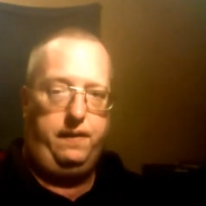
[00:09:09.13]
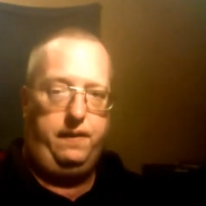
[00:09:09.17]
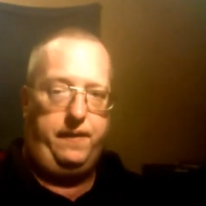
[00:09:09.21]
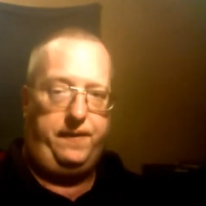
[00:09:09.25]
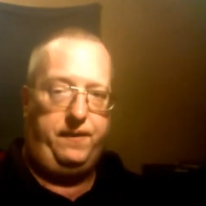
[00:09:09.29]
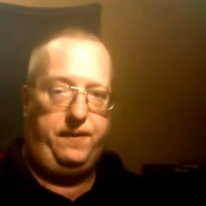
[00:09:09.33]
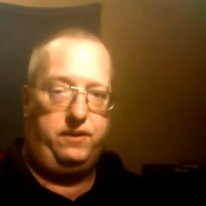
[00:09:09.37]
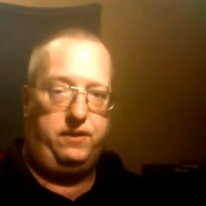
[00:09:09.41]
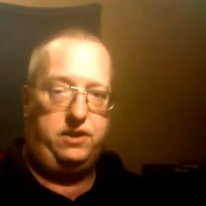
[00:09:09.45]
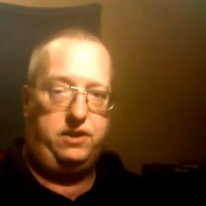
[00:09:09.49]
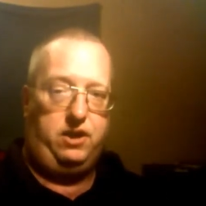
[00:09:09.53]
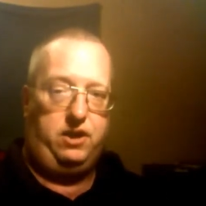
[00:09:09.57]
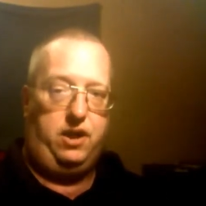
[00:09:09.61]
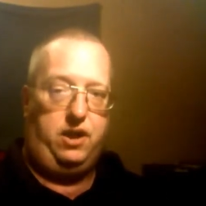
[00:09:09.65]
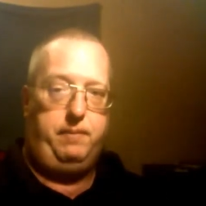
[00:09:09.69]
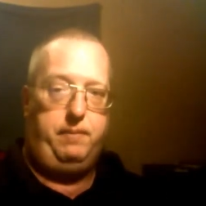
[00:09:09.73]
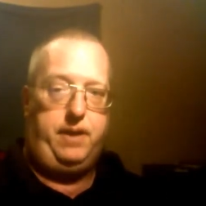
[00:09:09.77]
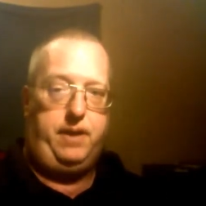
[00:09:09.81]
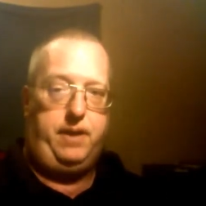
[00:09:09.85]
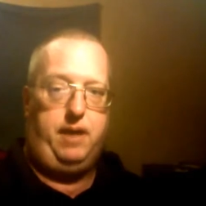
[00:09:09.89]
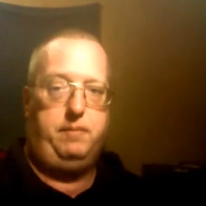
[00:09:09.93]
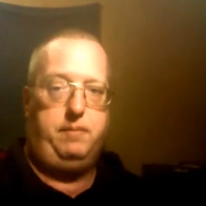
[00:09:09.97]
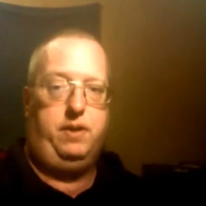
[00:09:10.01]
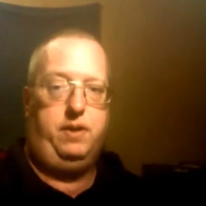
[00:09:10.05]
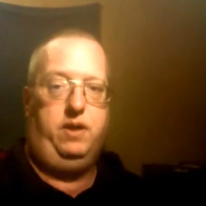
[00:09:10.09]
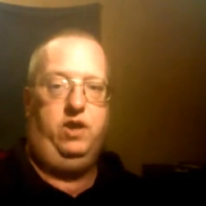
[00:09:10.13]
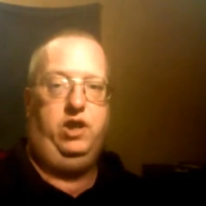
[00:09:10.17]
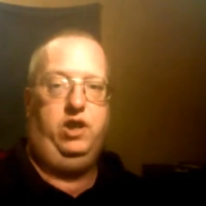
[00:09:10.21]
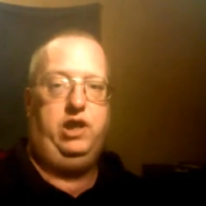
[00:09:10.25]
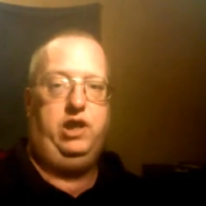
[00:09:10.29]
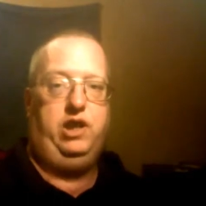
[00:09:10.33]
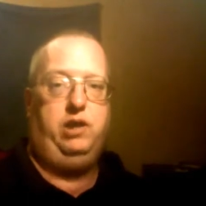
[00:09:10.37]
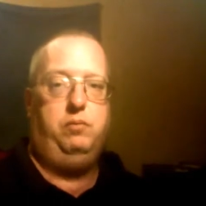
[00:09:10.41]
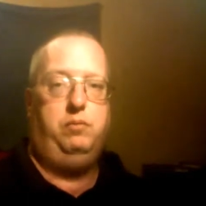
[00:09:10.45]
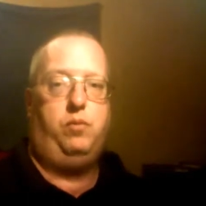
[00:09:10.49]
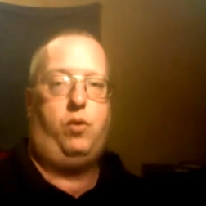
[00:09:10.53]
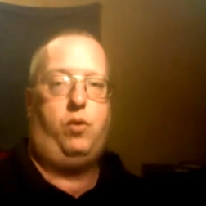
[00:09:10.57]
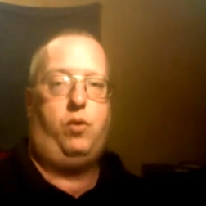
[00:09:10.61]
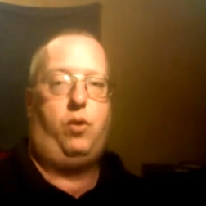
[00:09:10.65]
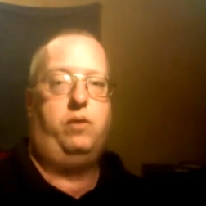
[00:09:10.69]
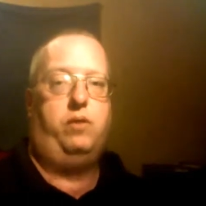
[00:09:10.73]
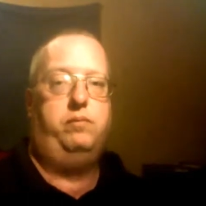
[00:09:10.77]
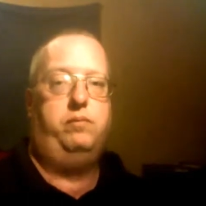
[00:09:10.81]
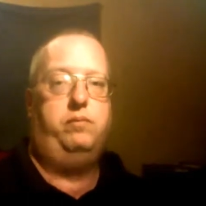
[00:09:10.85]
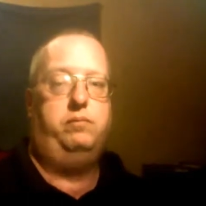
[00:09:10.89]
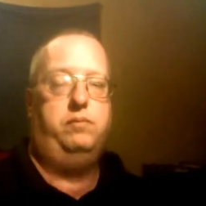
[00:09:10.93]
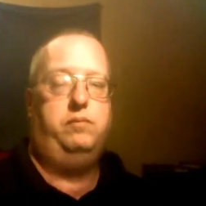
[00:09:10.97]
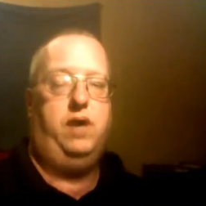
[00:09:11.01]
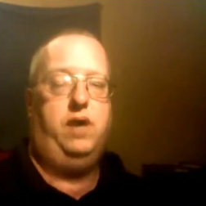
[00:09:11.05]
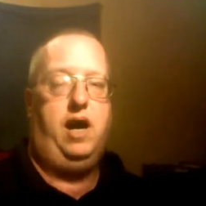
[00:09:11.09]
But those are going to become a little
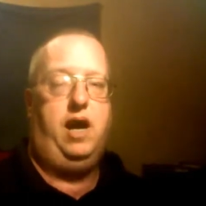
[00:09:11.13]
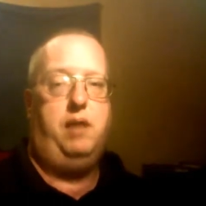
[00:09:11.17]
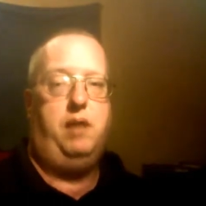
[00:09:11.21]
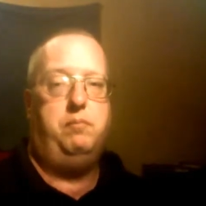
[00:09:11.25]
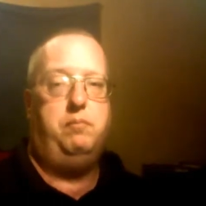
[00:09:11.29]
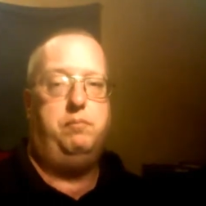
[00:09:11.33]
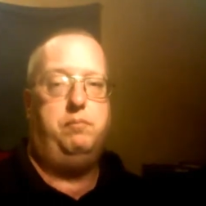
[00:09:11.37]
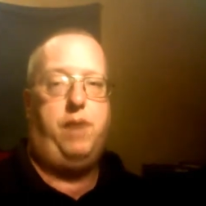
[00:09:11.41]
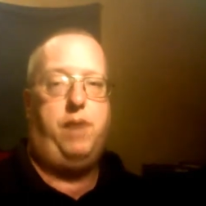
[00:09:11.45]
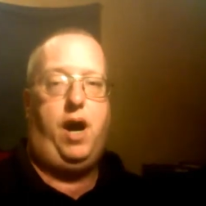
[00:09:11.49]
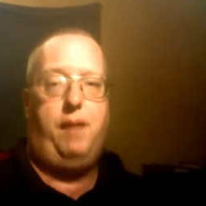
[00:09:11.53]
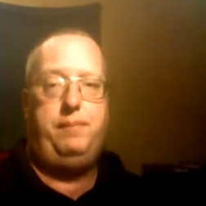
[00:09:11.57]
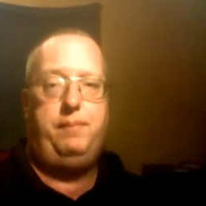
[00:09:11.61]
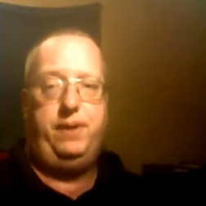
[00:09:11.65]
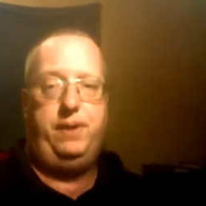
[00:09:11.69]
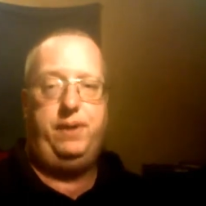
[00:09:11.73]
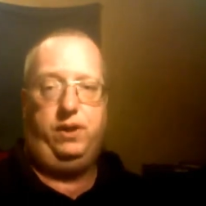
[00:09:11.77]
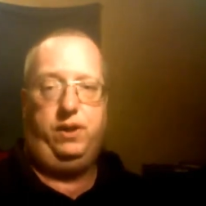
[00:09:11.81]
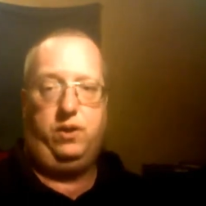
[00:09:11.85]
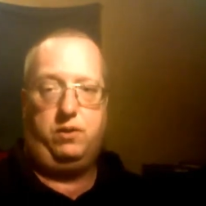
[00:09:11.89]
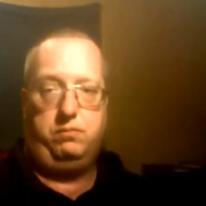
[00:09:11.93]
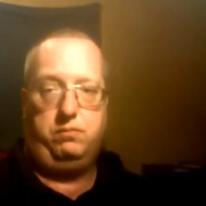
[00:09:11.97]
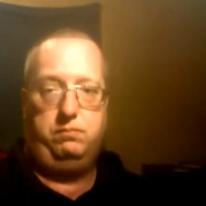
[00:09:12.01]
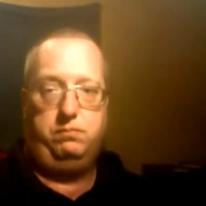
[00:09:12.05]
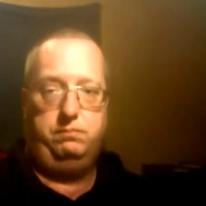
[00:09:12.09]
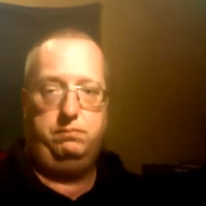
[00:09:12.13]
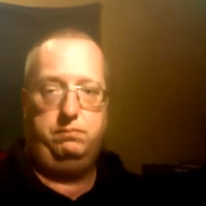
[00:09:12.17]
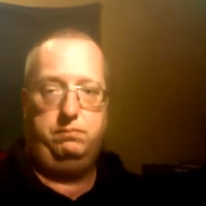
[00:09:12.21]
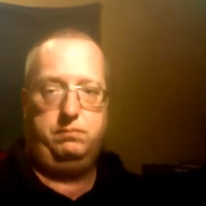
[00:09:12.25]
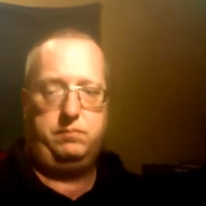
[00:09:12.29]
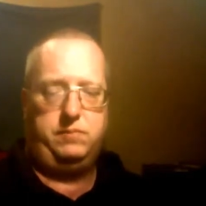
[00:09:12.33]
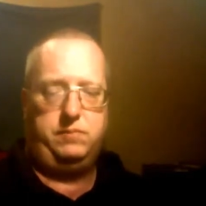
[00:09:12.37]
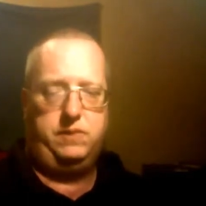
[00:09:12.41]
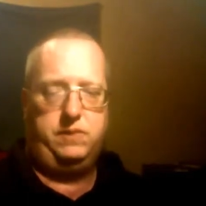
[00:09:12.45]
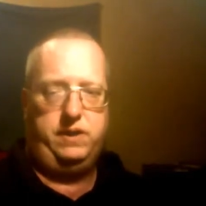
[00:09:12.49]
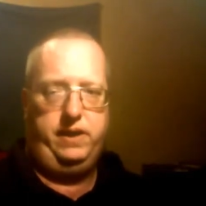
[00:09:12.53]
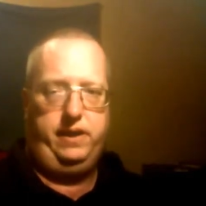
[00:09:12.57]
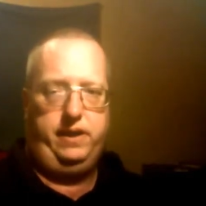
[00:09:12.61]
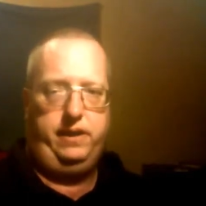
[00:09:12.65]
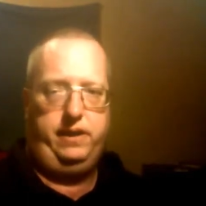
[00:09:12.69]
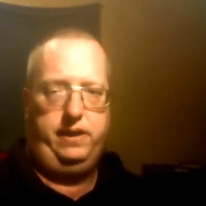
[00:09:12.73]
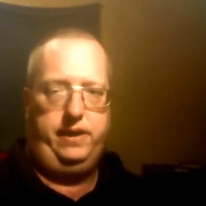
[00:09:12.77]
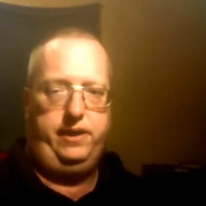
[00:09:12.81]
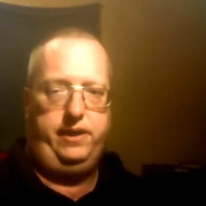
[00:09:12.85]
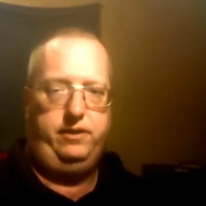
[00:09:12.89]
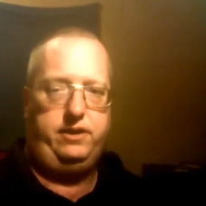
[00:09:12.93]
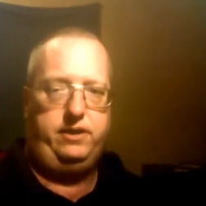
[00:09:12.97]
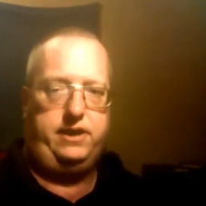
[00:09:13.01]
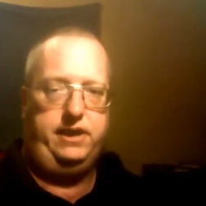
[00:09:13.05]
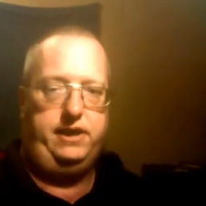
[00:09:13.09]
more um, popular
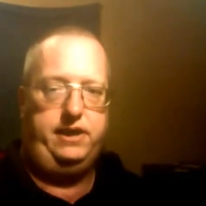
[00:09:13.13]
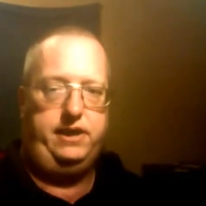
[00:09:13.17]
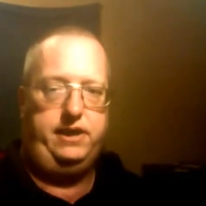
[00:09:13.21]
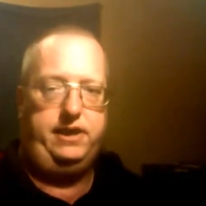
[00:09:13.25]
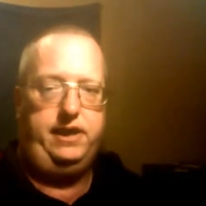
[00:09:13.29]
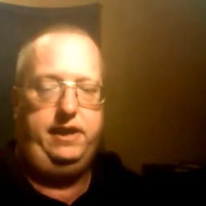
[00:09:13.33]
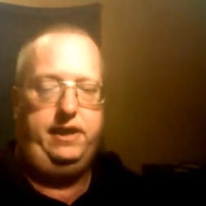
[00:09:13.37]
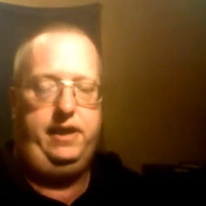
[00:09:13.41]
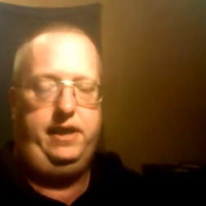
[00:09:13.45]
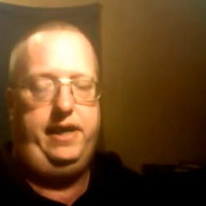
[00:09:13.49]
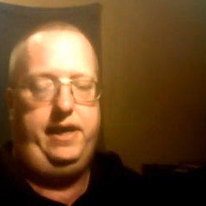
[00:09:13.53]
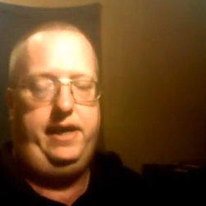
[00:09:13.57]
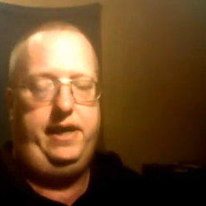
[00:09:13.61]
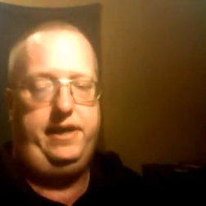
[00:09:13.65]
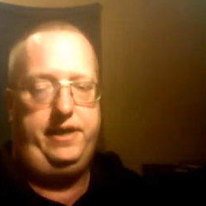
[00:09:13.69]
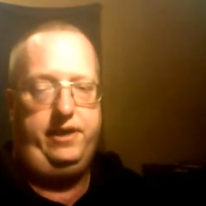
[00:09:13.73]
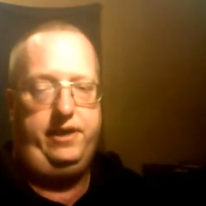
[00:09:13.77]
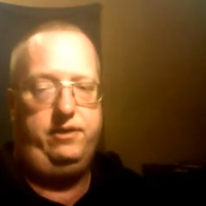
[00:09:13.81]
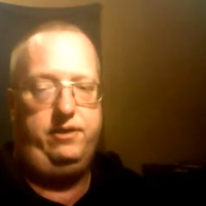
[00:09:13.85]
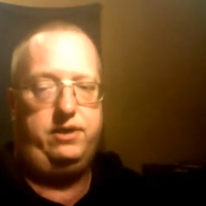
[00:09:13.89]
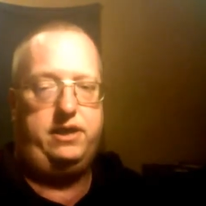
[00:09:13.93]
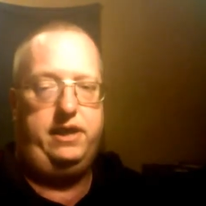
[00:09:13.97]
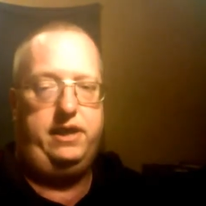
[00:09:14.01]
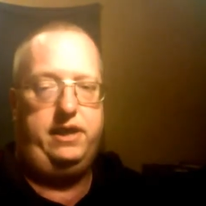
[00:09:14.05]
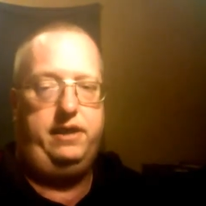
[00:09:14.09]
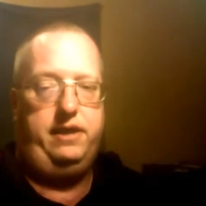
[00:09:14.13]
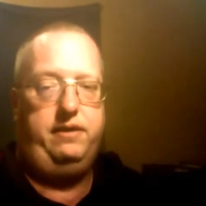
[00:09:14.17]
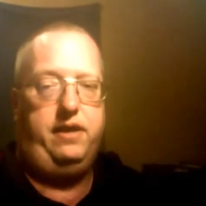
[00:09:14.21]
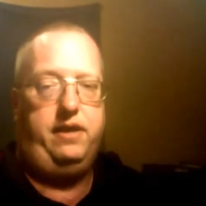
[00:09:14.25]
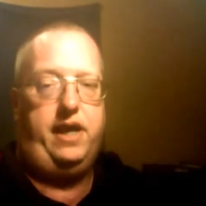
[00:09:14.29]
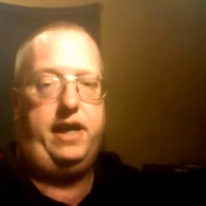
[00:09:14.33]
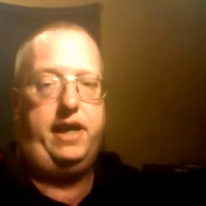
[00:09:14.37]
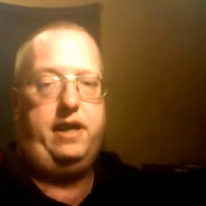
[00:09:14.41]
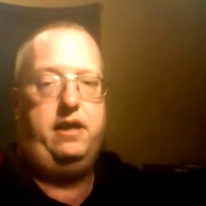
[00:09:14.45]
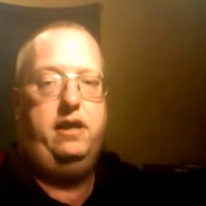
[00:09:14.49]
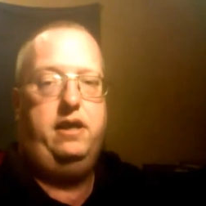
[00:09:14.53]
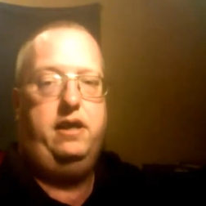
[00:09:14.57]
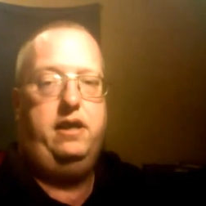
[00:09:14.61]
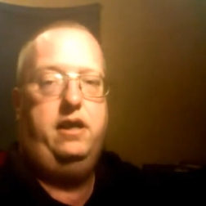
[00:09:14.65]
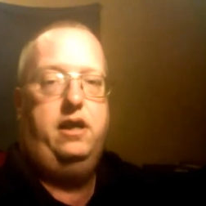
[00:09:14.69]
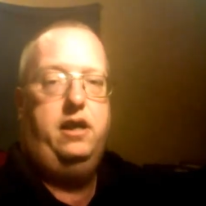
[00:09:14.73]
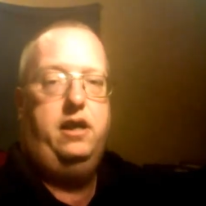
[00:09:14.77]
usage and, and use in like